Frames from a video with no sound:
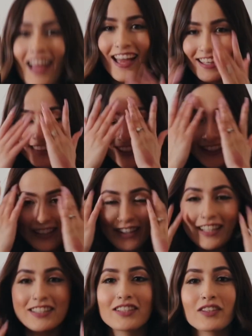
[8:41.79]
And thank you
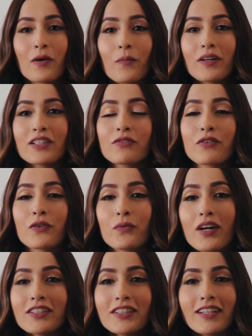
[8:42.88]
guys so much for
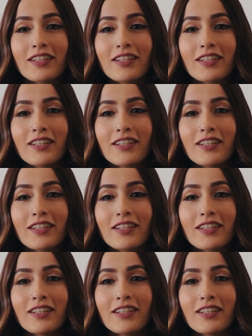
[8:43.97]
watching.